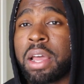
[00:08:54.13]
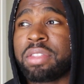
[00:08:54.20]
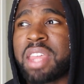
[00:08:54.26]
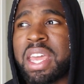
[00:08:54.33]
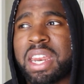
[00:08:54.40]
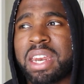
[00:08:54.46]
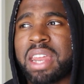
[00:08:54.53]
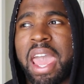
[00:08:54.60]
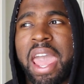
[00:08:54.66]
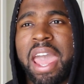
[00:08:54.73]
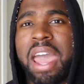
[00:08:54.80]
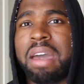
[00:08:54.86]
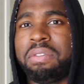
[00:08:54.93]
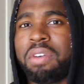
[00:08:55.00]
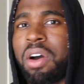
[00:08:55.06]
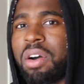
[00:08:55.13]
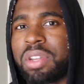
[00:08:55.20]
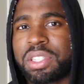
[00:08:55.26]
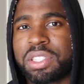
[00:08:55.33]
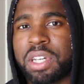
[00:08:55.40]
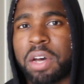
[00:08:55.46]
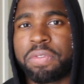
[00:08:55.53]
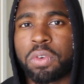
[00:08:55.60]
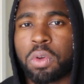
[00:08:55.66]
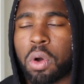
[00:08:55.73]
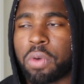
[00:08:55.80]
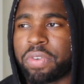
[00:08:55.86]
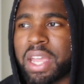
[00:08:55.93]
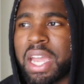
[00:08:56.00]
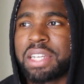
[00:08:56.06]
they didn't have all the
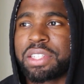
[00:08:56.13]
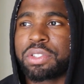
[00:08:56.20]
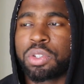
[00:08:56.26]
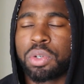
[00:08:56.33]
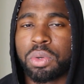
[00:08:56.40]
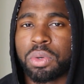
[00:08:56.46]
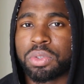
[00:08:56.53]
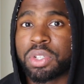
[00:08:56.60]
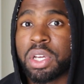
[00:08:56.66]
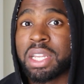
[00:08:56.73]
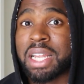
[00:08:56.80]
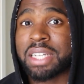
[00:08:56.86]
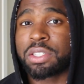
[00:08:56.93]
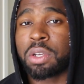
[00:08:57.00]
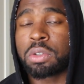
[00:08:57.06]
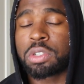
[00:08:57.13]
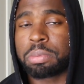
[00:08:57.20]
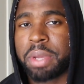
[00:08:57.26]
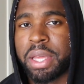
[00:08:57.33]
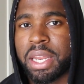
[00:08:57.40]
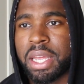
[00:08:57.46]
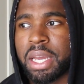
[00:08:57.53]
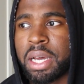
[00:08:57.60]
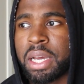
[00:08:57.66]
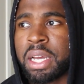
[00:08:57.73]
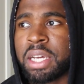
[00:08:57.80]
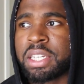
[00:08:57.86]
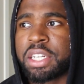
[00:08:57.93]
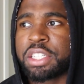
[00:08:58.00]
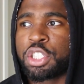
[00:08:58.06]
self-glorification tools like social media
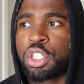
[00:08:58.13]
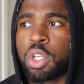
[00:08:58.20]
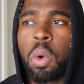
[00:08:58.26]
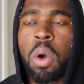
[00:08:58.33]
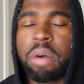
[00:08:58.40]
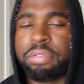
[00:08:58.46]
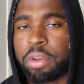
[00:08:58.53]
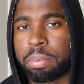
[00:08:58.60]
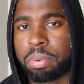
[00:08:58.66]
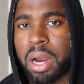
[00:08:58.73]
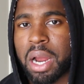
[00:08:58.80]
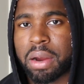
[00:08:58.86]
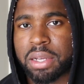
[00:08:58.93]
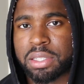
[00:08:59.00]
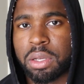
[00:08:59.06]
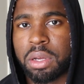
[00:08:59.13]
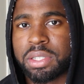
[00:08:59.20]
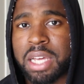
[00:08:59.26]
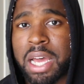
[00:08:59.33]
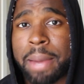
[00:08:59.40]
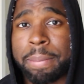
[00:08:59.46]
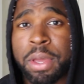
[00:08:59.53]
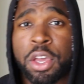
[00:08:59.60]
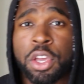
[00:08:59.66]
to show off their progress all the time.